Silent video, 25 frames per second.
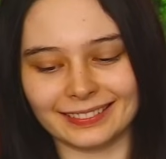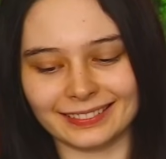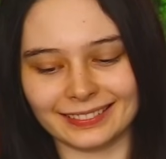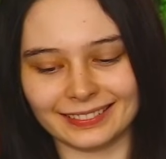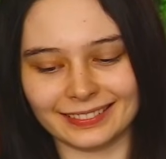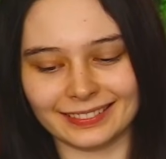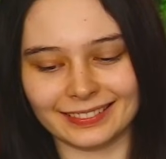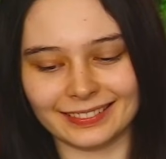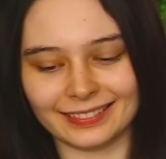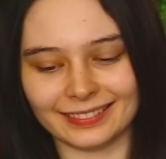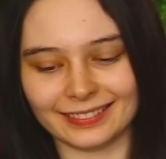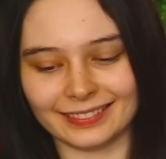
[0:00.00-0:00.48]

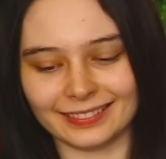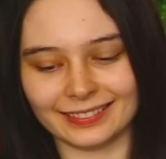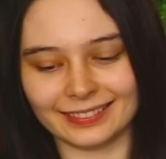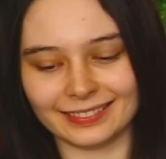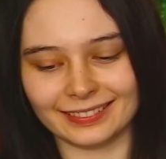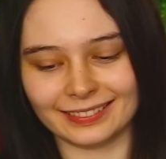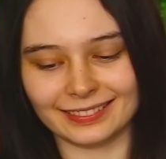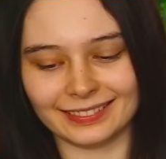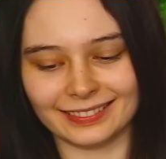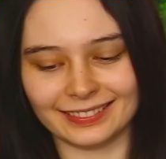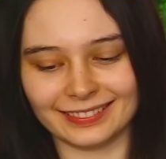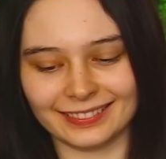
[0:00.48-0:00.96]

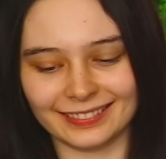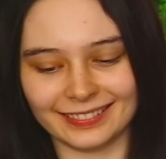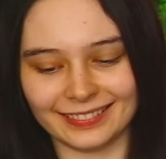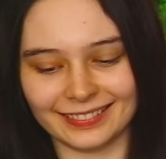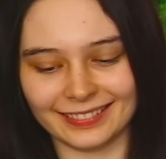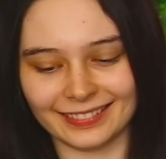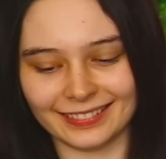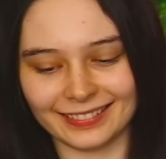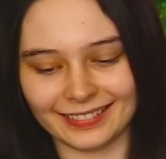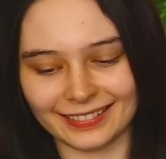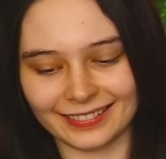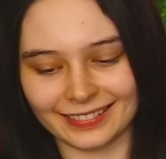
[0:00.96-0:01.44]

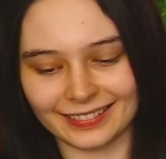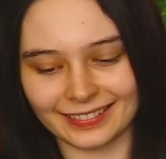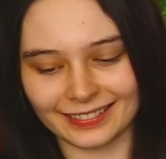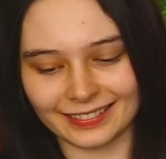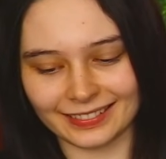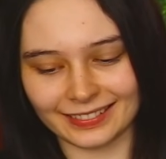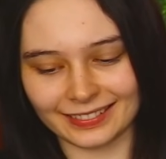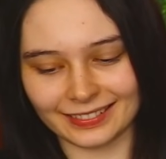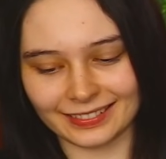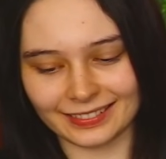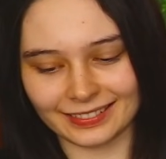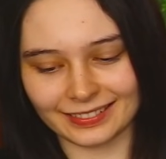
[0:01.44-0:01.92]

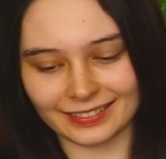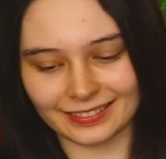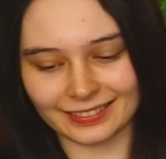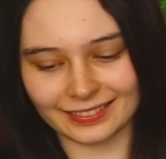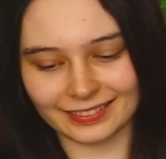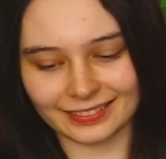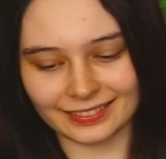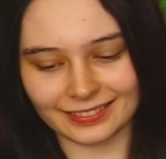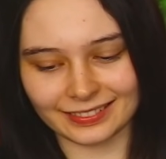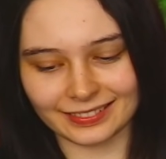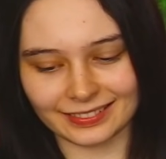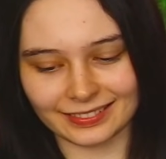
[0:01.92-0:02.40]

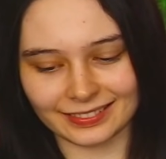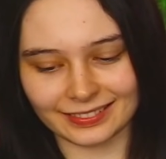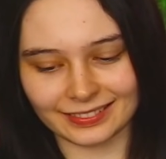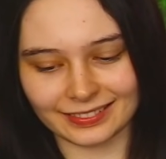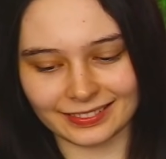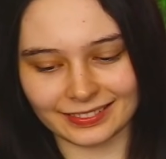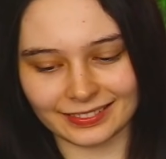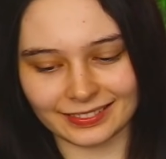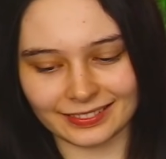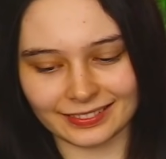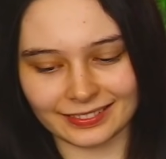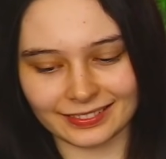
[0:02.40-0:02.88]

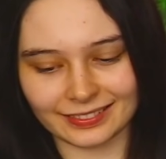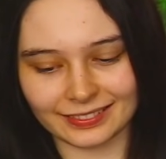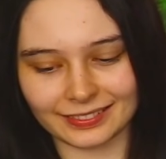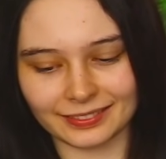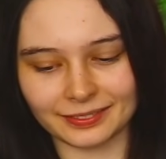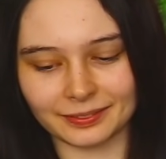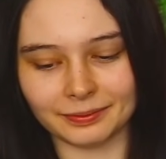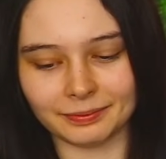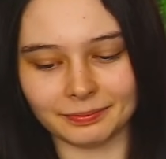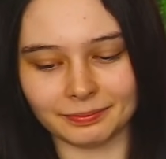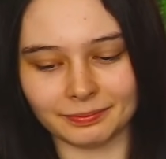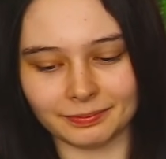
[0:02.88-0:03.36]

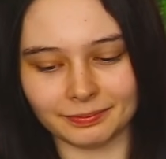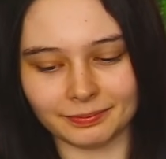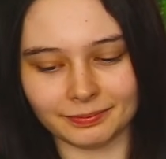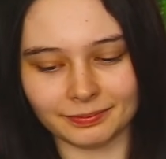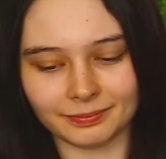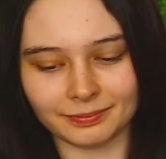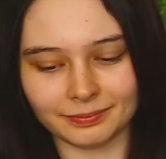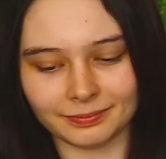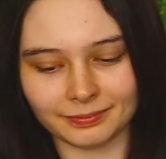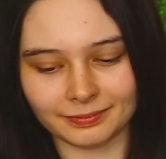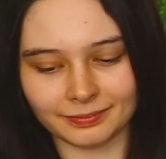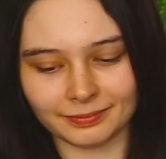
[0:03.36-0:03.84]

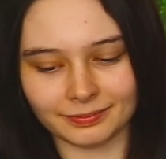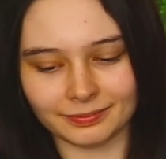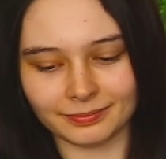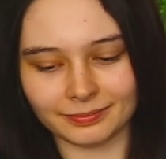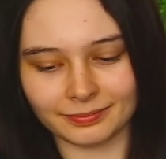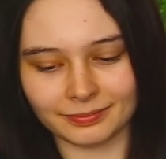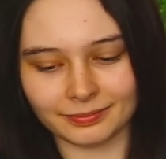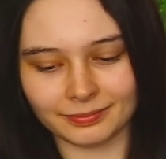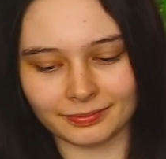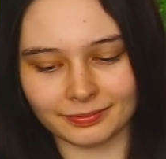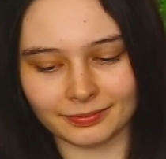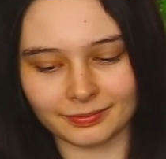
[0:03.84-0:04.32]

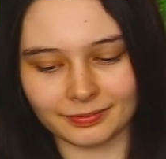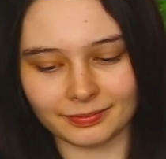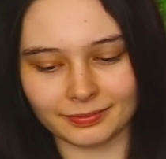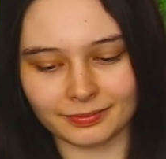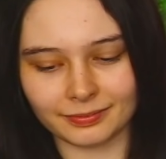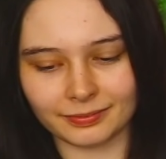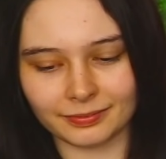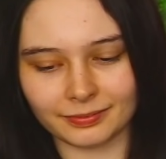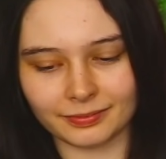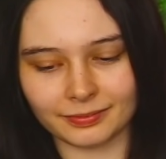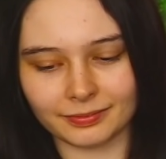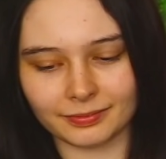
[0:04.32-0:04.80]

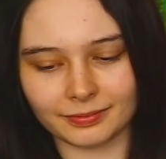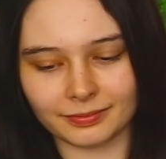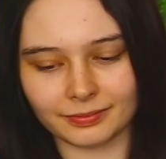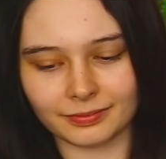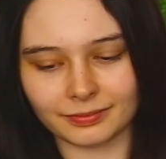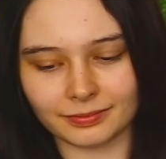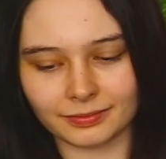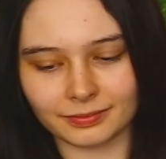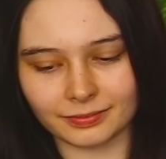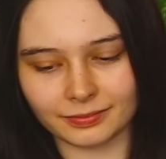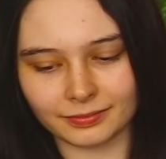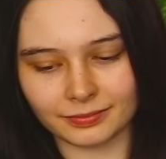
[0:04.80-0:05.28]

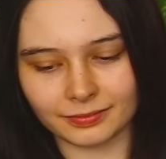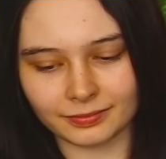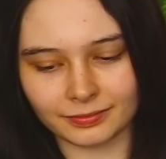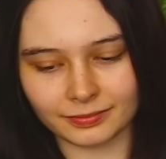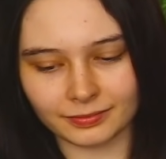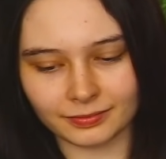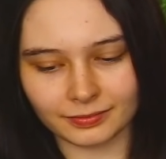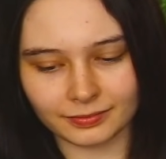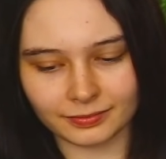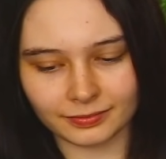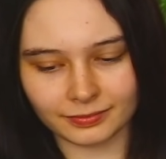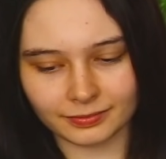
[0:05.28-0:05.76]

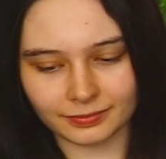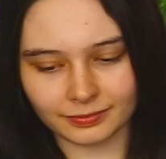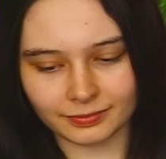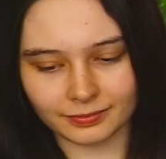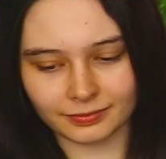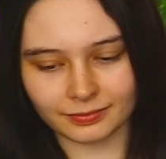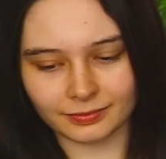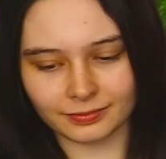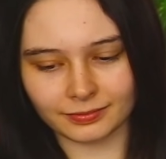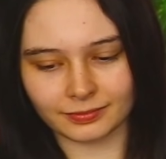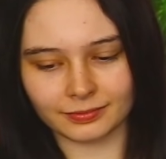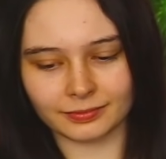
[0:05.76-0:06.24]

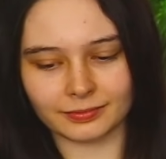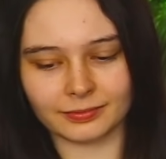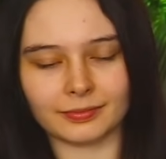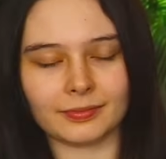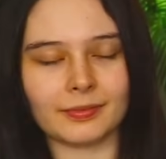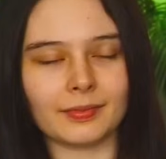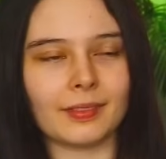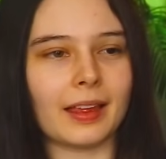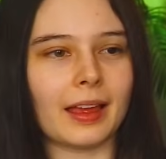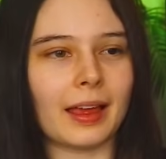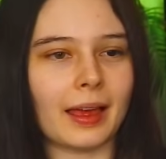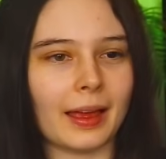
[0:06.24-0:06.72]

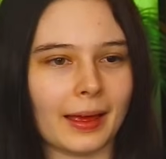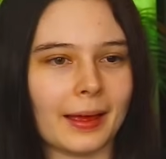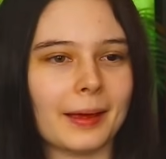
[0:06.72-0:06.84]
No words are spoken by the person on screen.